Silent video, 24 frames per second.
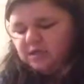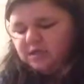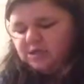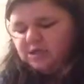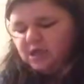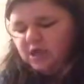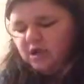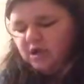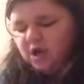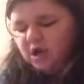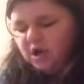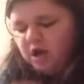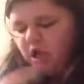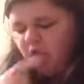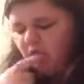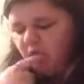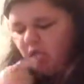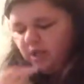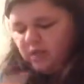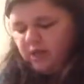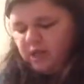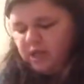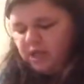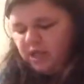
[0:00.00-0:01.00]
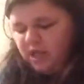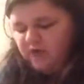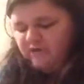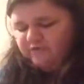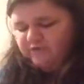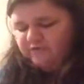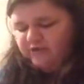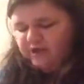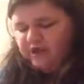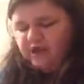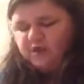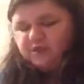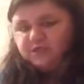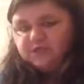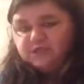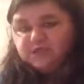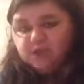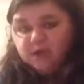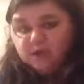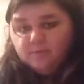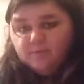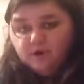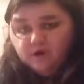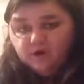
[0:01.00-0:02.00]
So I'll only go through
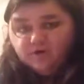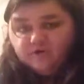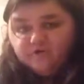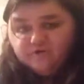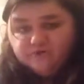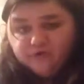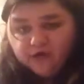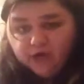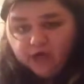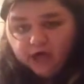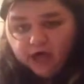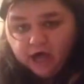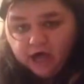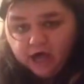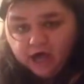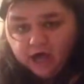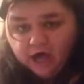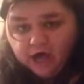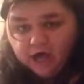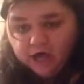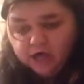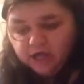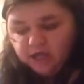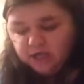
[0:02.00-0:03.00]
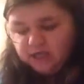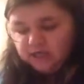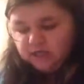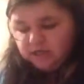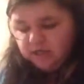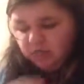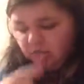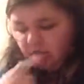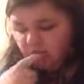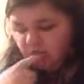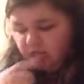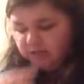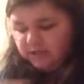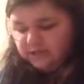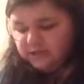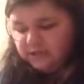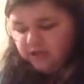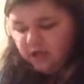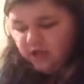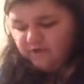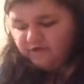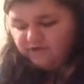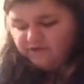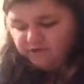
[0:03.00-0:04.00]
some of the
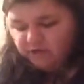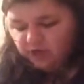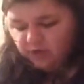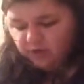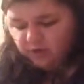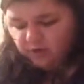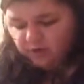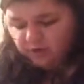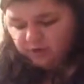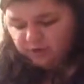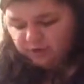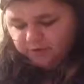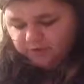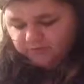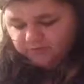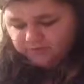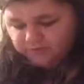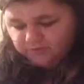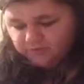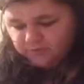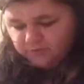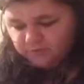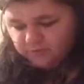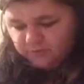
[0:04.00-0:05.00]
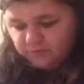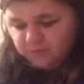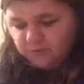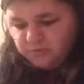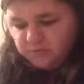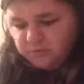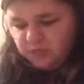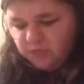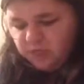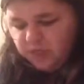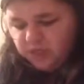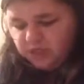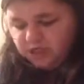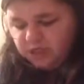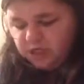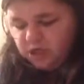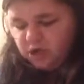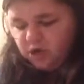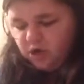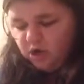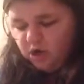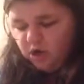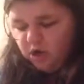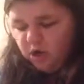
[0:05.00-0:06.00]
stuff. So it's a
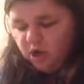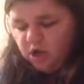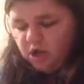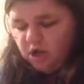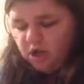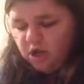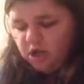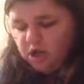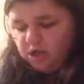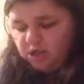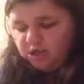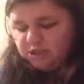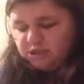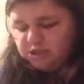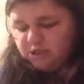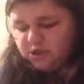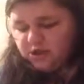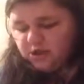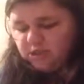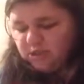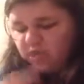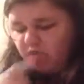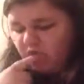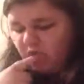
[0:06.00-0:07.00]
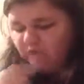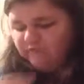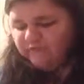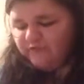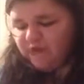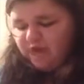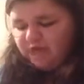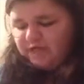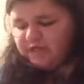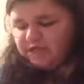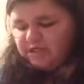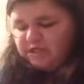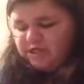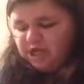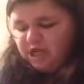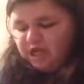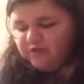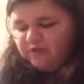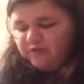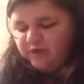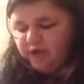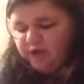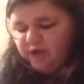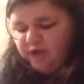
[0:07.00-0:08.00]
lot. So on the first of
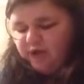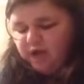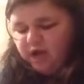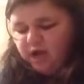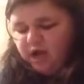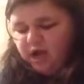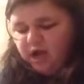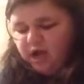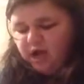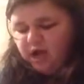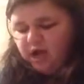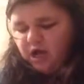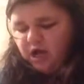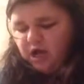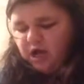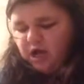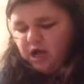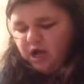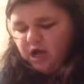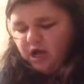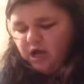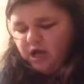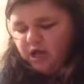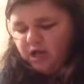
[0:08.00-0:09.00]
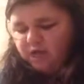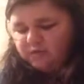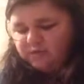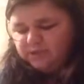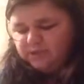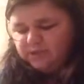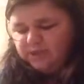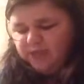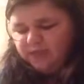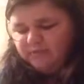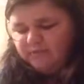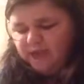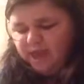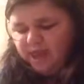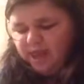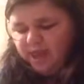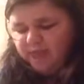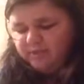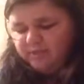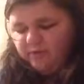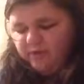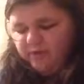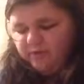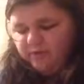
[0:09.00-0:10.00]
January, I obviously didn't have
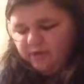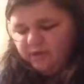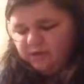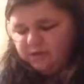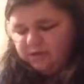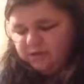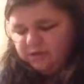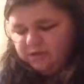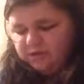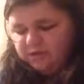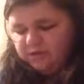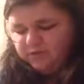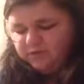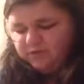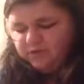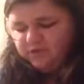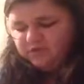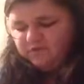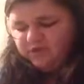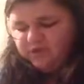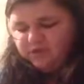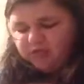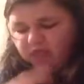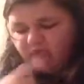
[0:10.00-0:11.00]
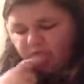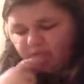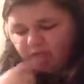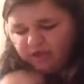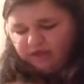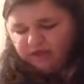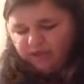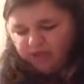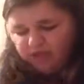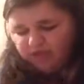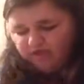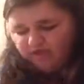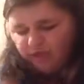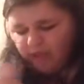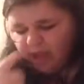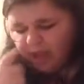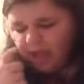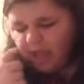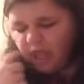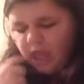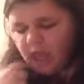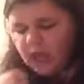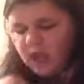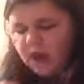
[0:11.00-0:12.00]
any appointments because obviously the first of
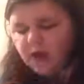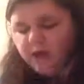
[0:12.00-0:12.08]
January.